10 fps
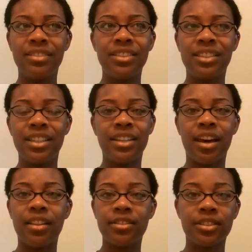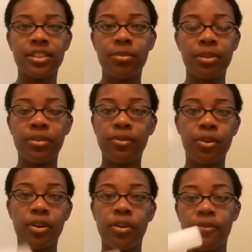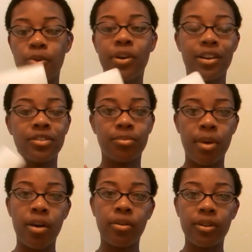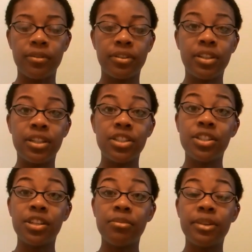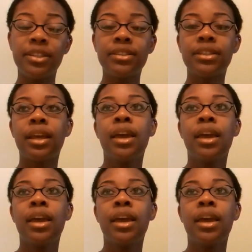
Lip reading: to $10 or something for a 4-ounce bottle of conditioning mist.